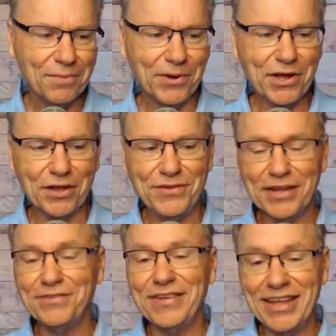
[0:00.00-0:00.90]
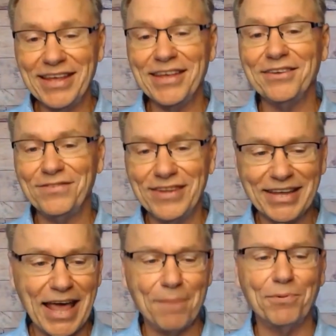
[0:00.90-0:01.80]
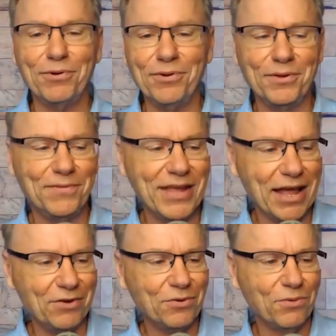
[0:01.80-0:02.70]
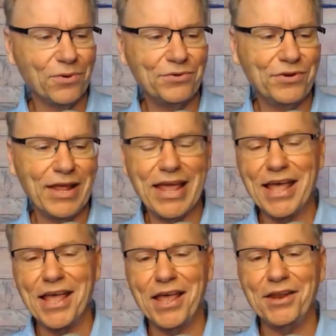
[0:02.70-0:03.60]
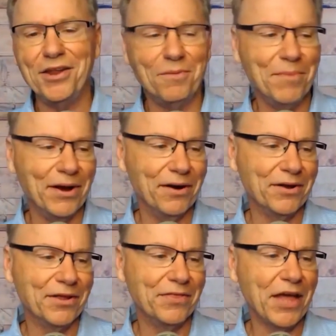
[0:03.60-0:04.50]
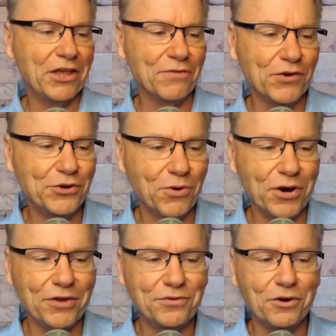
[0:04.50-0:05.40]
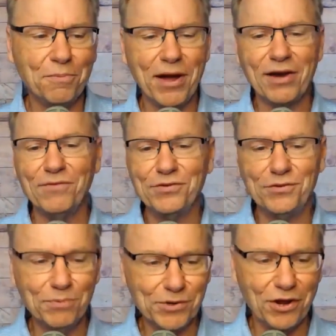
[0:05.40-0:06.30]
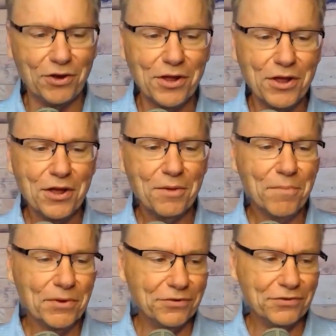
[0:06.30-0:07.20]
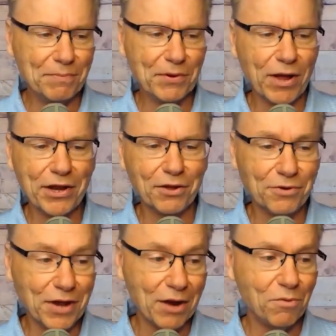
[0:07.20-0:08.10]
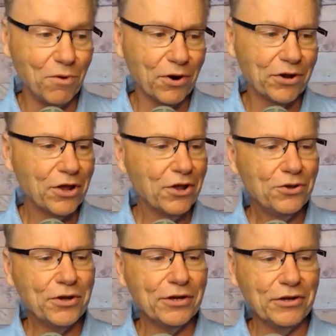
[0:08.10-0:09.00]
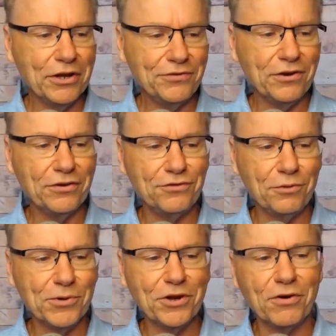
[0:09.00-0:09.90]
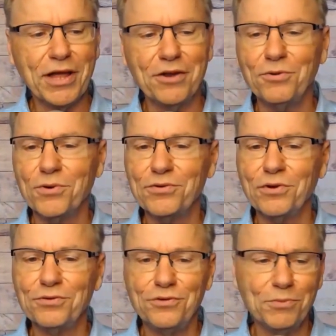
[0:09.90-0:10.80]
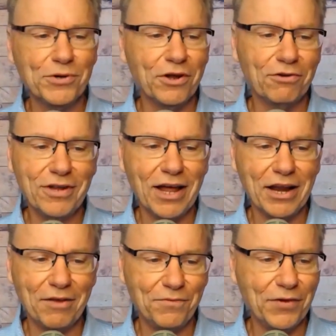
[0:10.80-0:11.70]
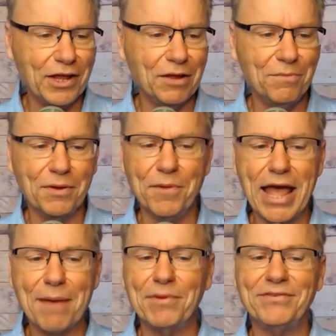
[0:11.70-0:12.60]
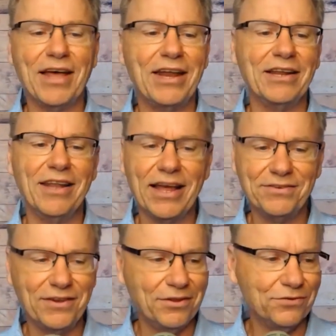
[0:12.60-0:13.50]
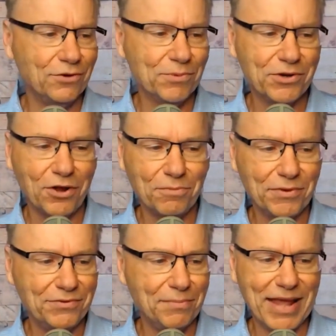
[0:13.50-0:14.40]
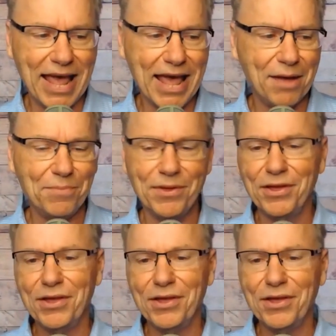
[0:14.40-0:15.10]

because this is the capital of the outdoors in America. Thank you for joining us on the powerful Super Talk Mississippi Radio Network. You can listen to Super Talk Outdoors on supertalk.fm, Amazon Alexa, the Super Talk Mississippi app